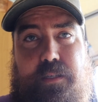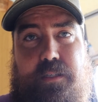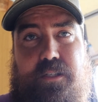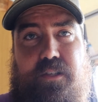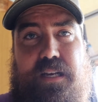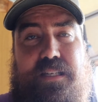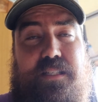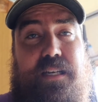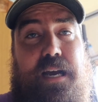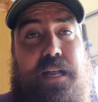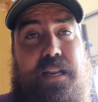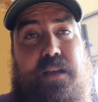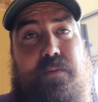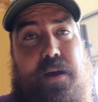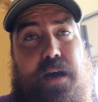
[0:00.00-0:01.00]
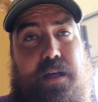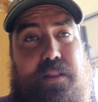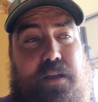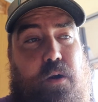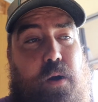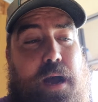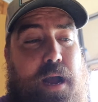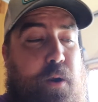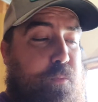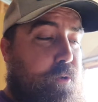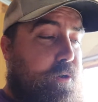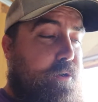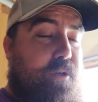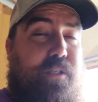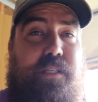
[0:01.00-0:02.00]
So that's the idea behind the Ohio
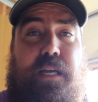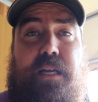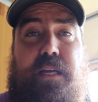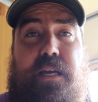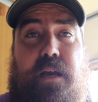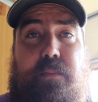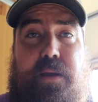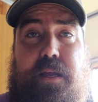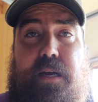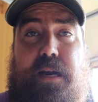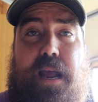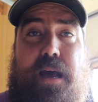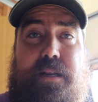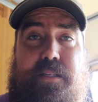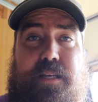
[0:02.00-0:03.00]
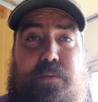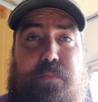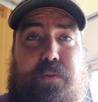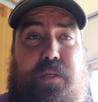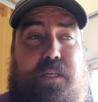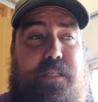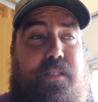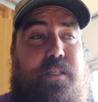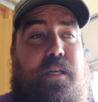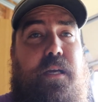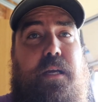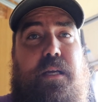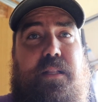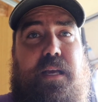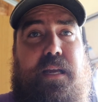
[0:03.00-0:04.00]
brooder, is they can come in and out as they please.
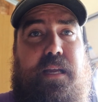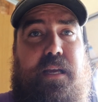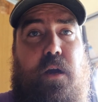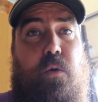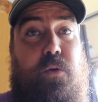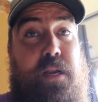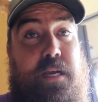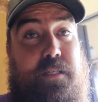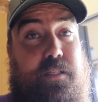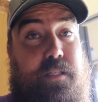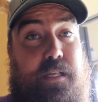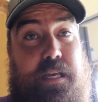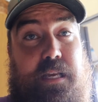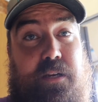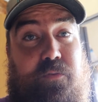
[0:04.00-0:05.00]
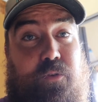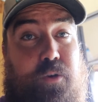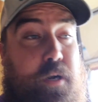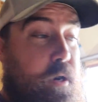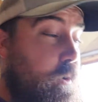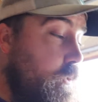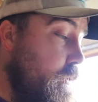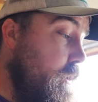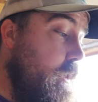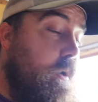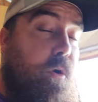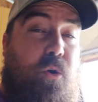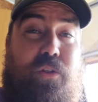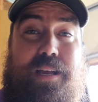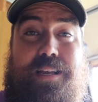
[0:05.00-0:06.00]
They can go next to the heat if they're cold,
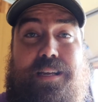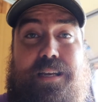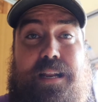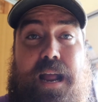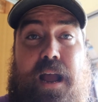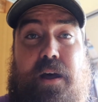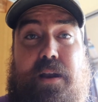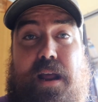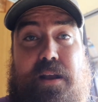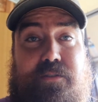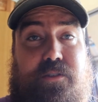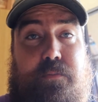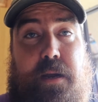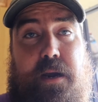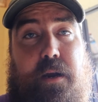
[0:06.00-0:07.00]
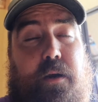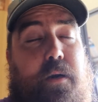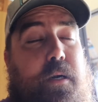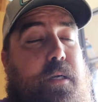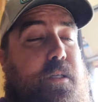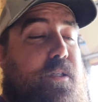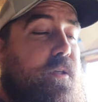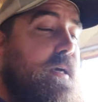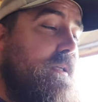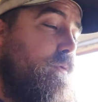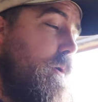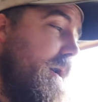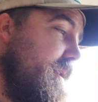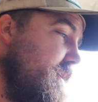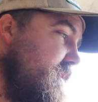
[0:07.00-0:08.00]
or they can get out and have some air. So that's
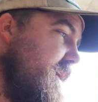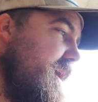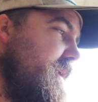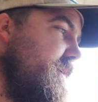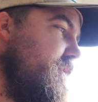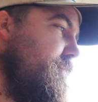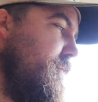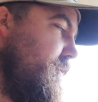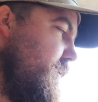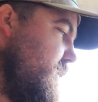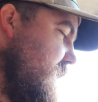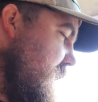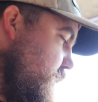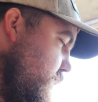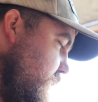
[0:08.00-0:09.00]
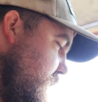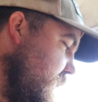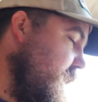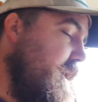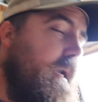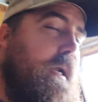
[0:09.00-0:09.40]
why I decided to build it that way.